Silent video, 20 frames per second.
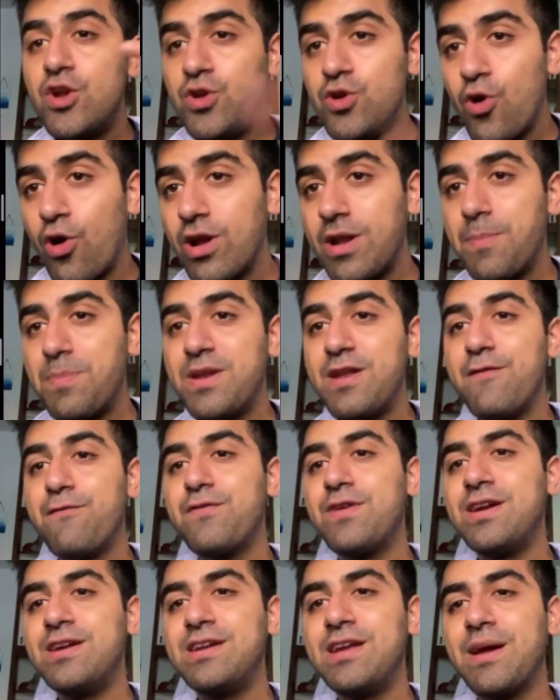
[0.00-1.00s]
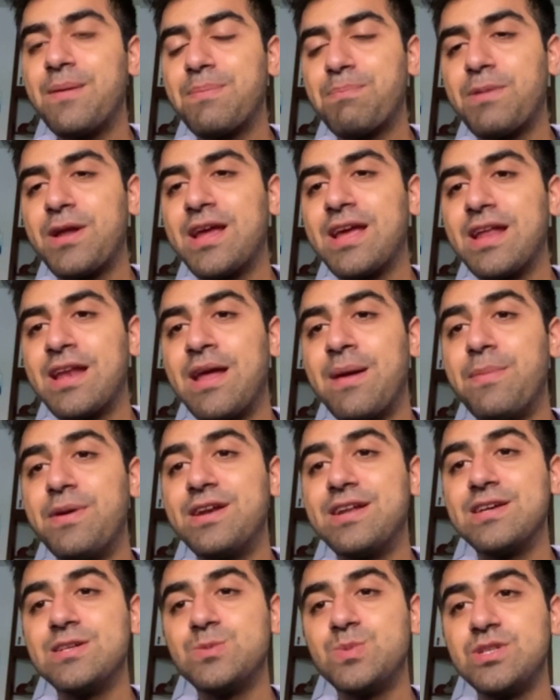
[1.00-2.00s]
norepinephrine reuptake
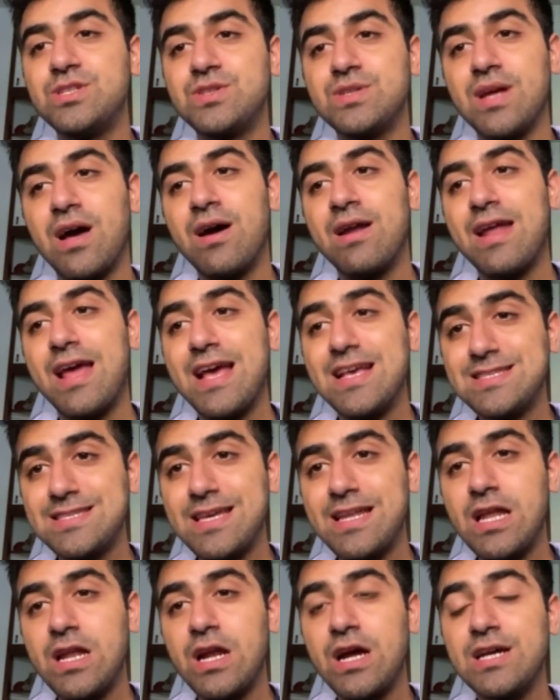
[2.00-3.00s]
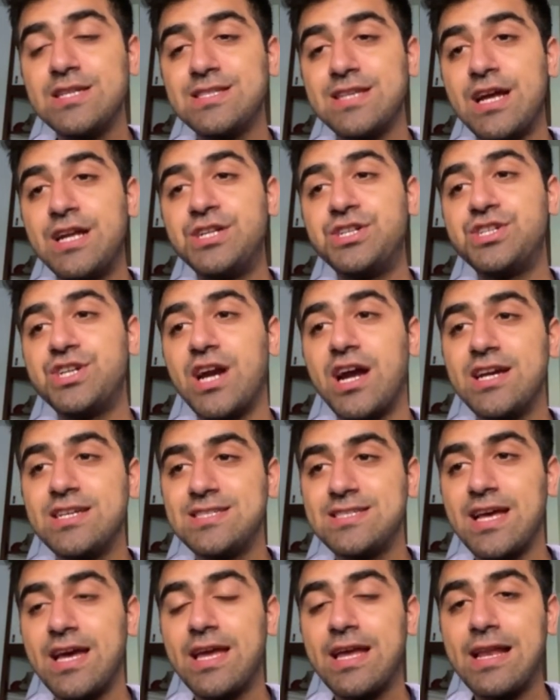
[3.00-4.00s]
inhibitors which are SNRIs and
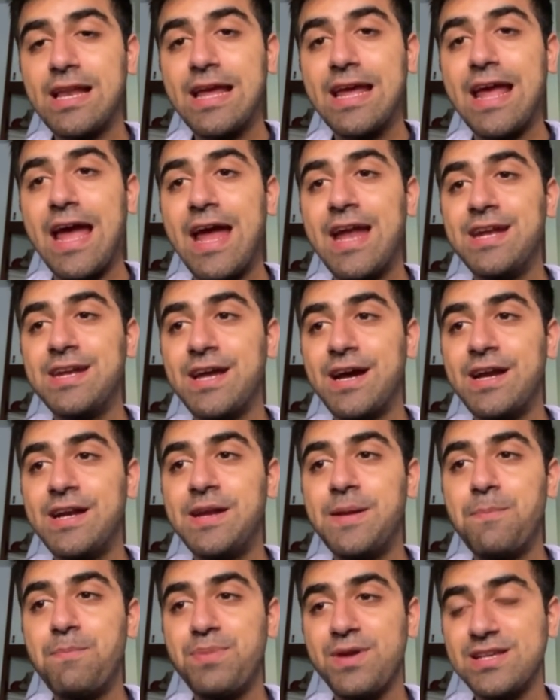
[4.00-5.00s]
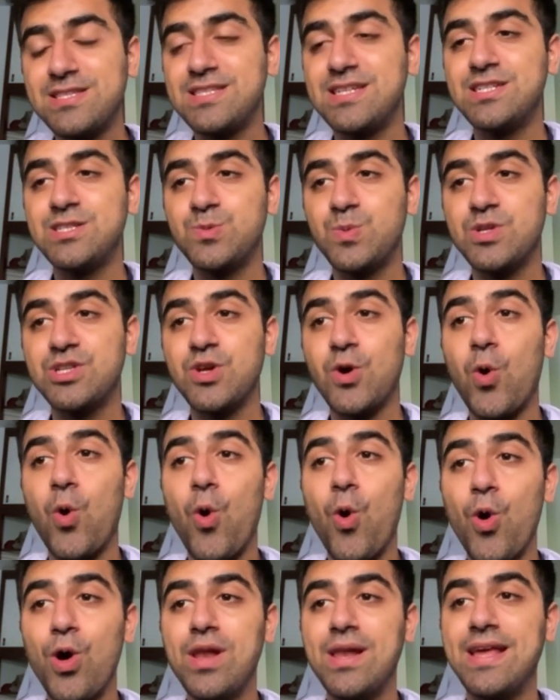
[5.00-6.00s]
tricyclic antidepressants which
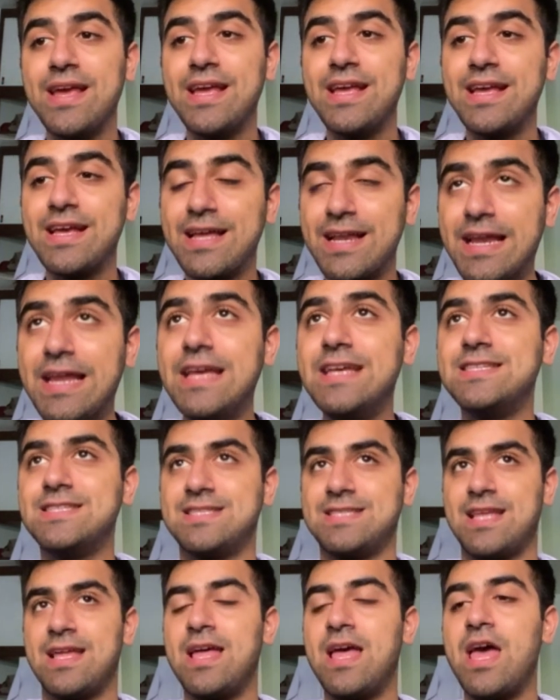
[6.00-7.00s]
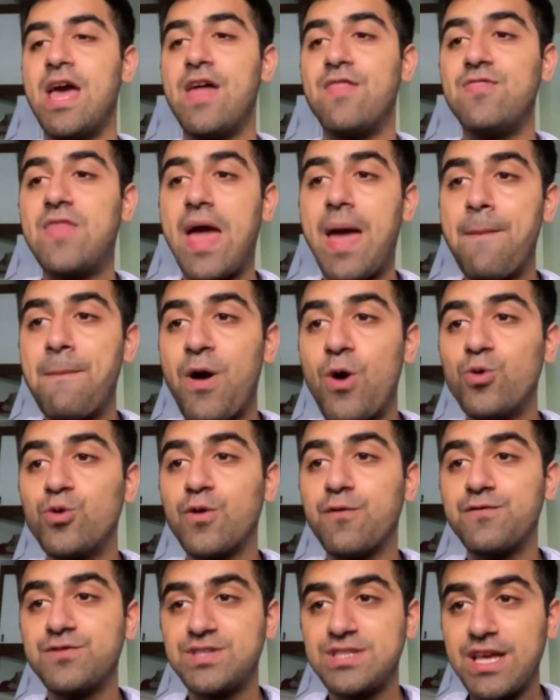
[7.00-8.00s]
all increase the amount
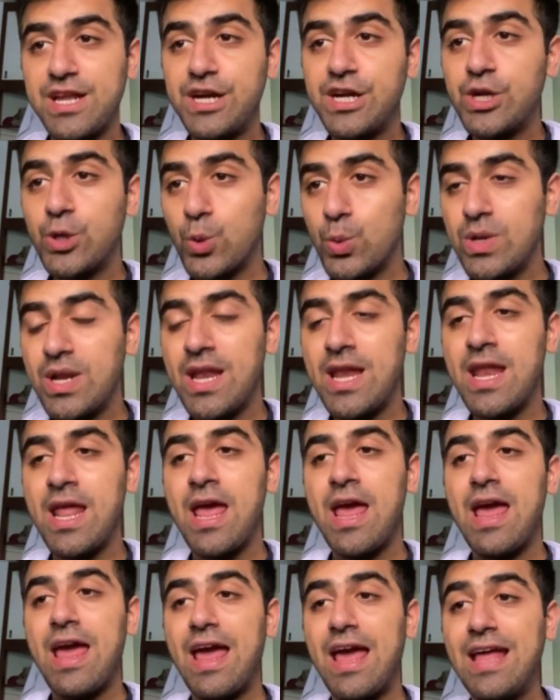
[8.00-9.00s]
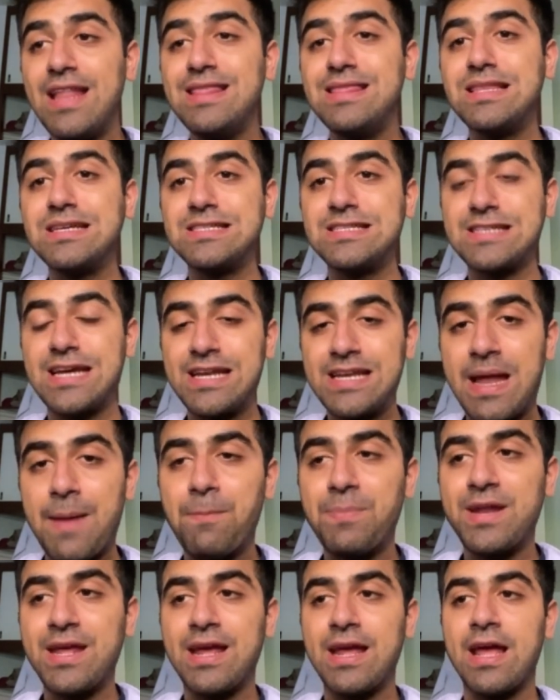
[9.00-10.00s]
of serotonin in the
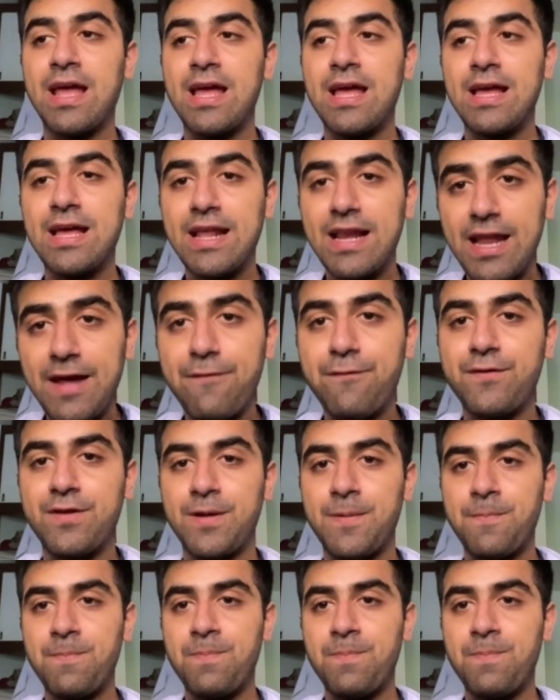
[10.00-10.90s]
synaptic cleft.